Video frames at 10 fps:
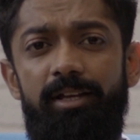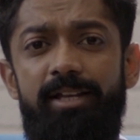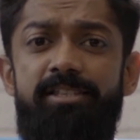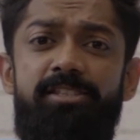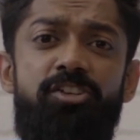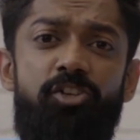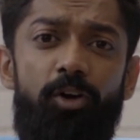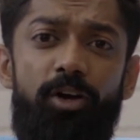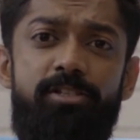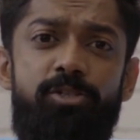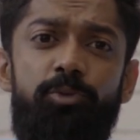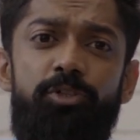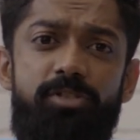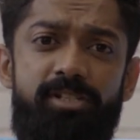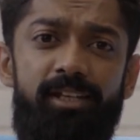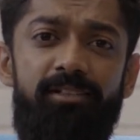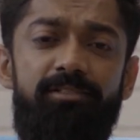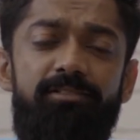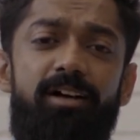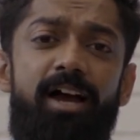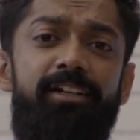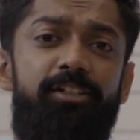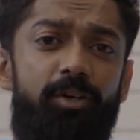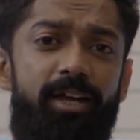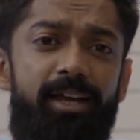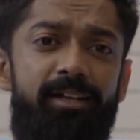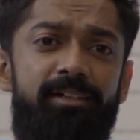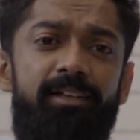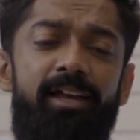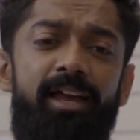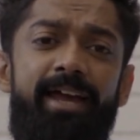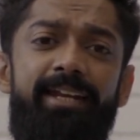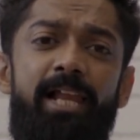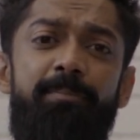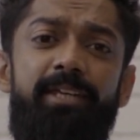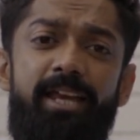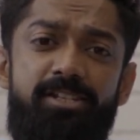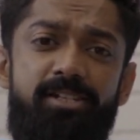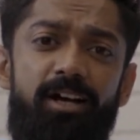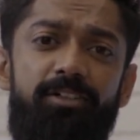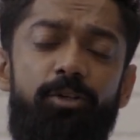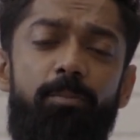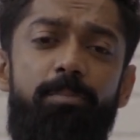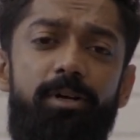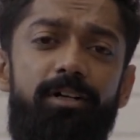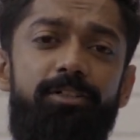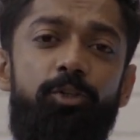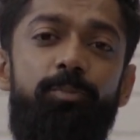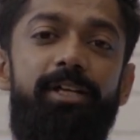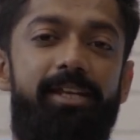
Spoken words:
Its essential oils soothe your skin, hydrate your hair, and help kickstart your beard grooming